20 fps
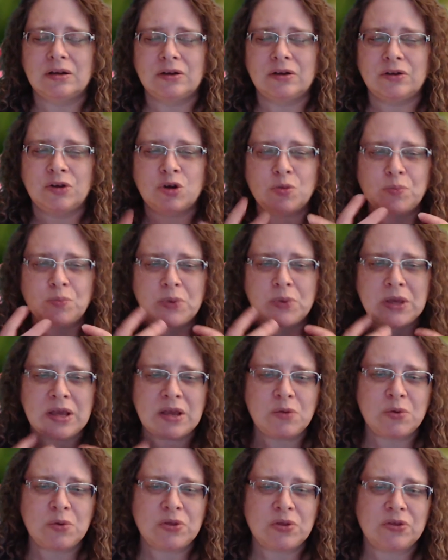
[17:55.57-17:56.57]
You're
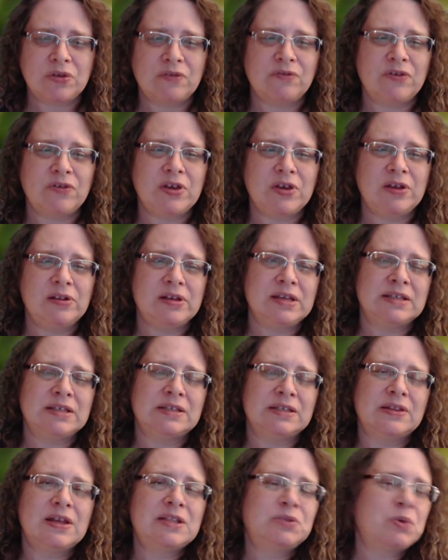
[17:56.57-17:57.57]
being with your feelings,
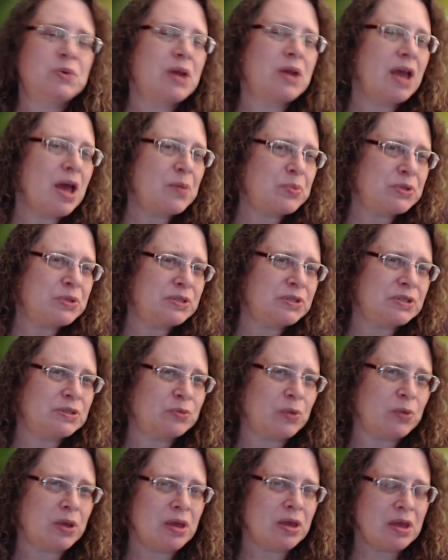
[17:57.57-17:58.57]
and that's what happens, is
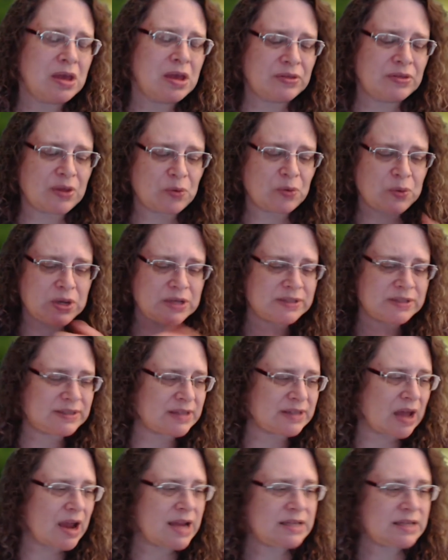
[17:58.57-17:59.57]
that we
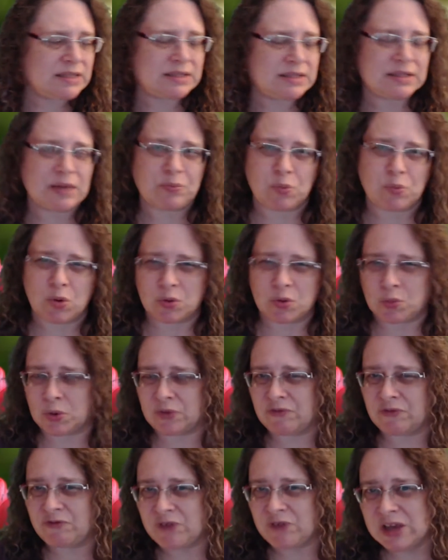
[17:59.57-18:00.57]
sidestep what we're
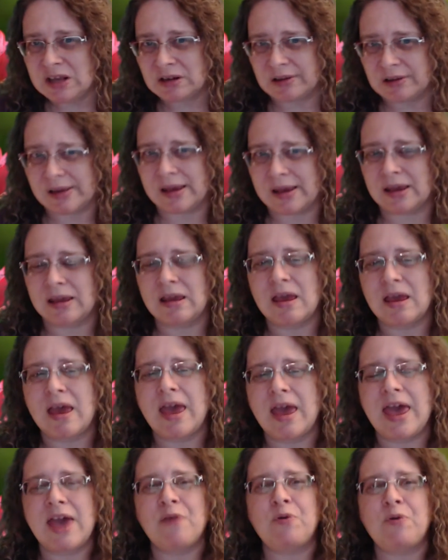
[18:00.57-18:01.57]
feeling
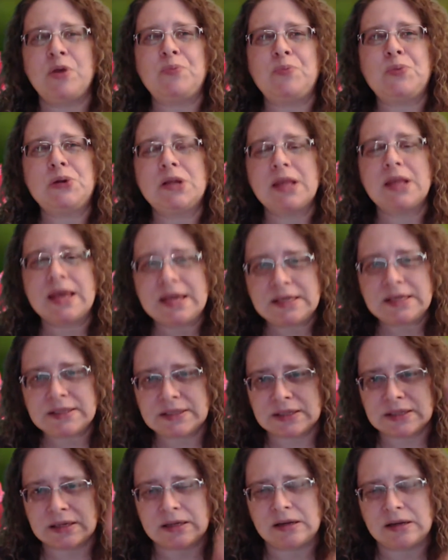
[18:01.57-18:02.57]
and we place
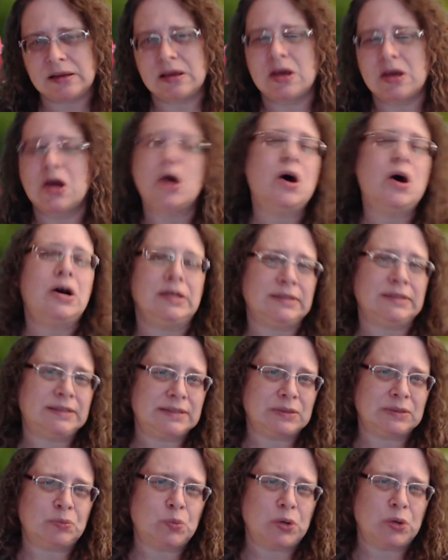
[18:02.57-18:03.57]
it on
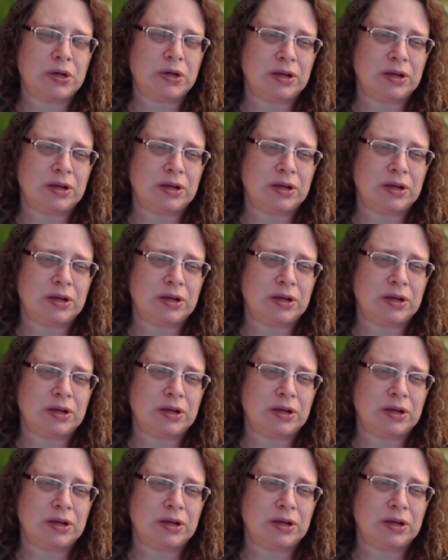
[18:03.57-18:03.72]
someone